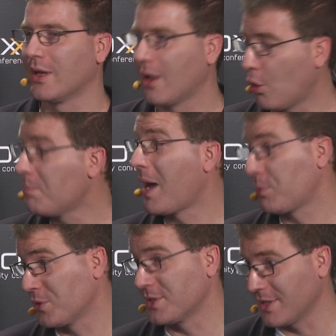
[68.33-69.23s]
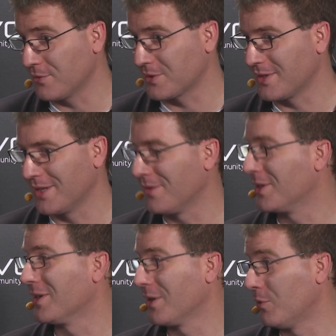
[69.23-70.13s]
Open receives
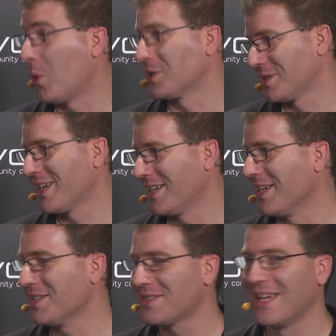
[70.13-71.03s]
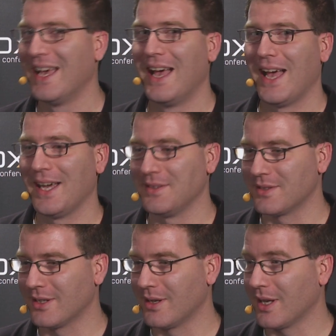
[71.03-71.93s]
the or, oh, award uh, yeah. at least, and
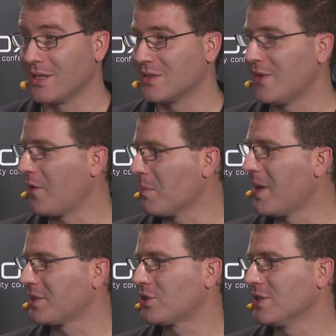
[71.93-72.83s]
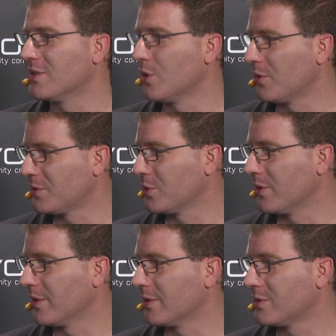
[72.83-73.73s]
uh, it is very much deserved to
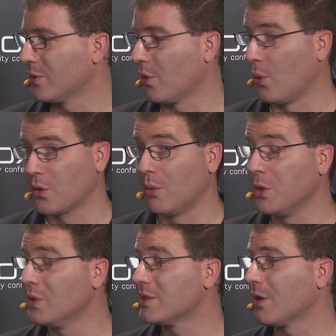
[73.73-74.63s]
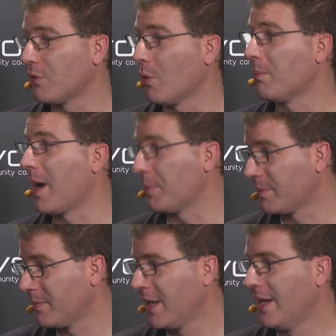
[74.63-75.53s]
the to the whole community of openHAB.
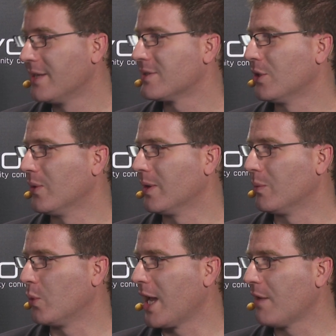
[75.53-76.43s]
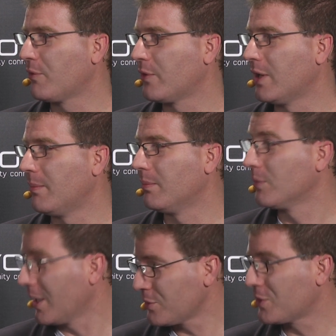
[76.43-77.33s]
So uh, we have um,
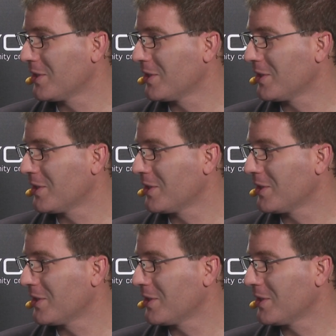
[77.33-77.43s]
yeah sorry.